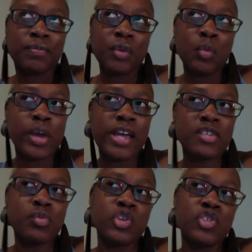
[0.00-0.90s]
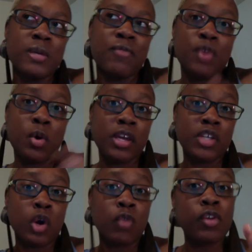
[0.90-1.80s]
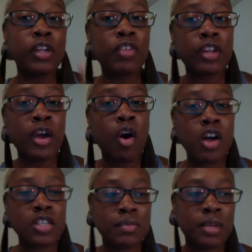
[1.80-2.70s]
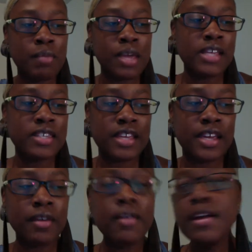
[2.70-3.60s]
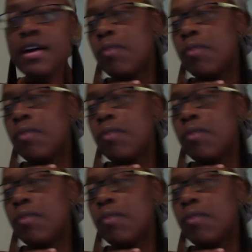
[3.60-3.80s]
ways in which deep focus are really, really awesome and amazing,